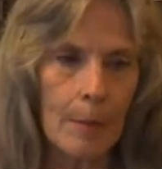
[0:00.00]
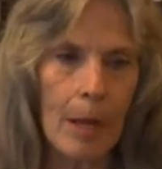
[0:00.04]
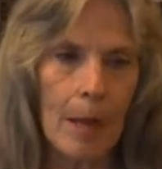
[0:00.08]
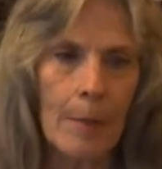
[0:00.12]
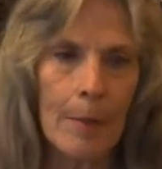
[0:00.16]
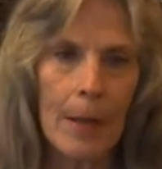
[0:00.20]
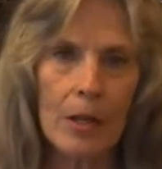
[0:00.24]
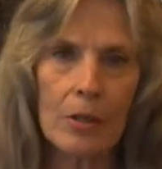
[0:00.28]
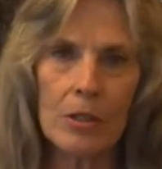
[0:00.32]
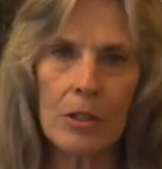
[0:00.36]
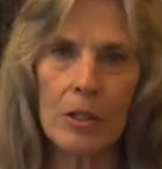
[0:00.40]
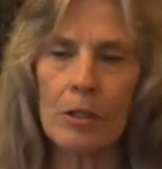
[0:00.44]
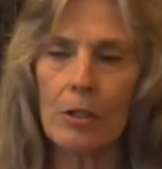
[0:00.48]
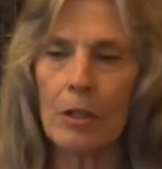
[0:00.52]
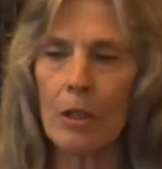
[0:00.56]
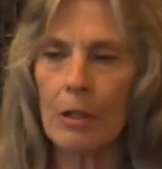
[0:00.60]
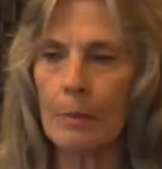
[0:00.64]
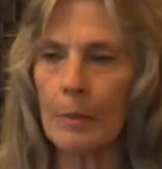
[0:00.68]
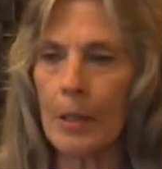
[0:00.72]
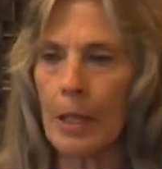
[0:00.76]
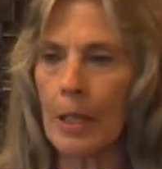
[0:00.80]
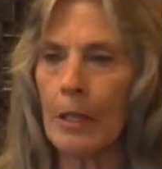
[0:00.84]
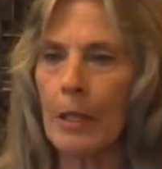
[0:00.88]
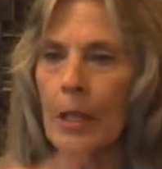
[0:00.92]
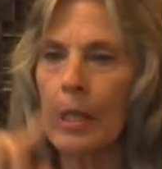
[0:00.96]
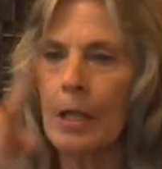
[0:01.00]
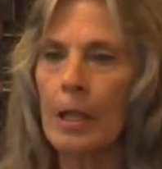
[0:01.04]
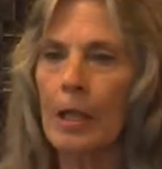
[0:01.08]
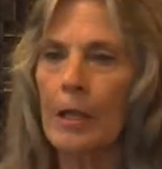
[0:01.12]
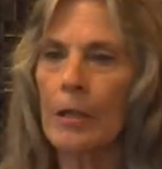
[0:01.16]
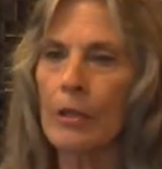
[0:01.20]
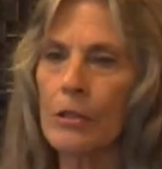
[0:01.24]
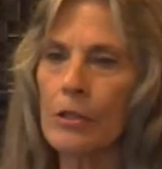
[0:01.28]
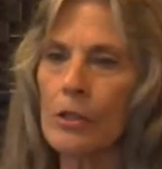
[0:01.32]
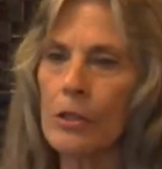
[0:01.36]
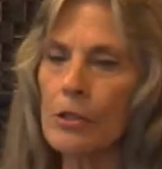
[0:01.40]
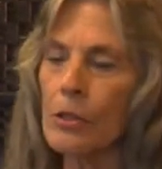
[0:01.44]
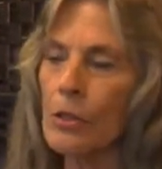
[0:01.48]
I'm actually talking about
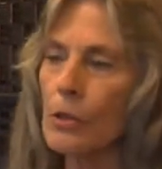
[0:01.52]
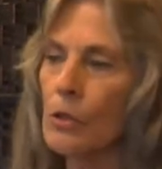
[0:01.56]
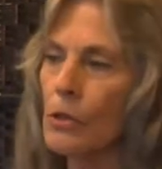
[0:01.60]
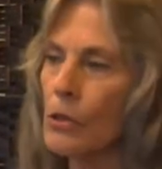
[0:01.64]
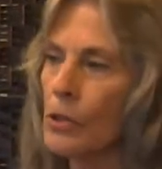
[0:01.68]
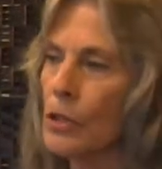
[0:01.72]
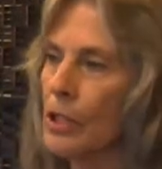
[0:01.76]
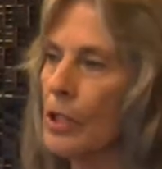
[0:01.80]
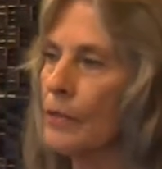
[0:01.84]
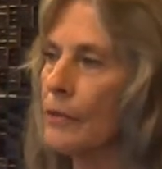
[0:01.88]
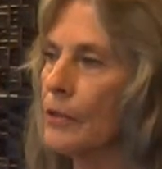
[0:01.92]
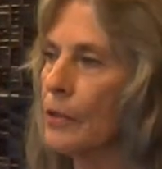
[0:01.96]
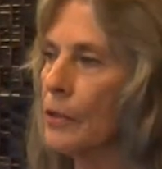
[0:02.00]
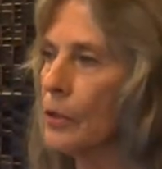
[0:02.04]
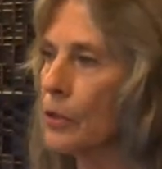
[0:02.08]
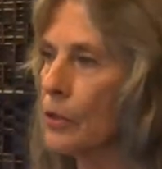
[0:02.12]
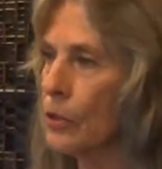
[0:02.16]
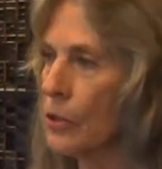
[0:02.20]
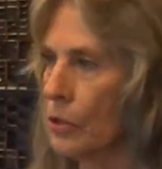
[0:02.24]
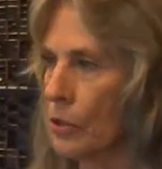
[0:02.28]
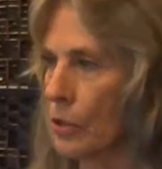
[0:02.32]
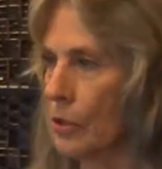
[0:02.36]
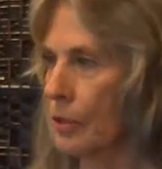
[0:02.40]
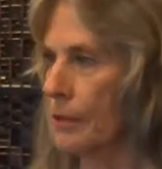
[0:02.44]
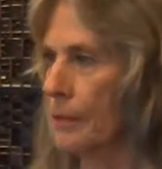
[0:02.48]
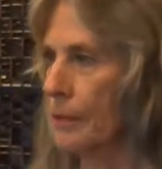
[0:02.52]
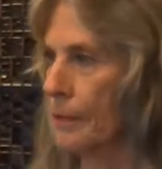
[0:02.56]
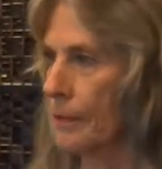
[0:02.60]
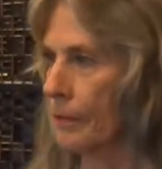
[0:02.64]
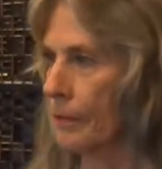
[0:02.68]
your soul's evolution.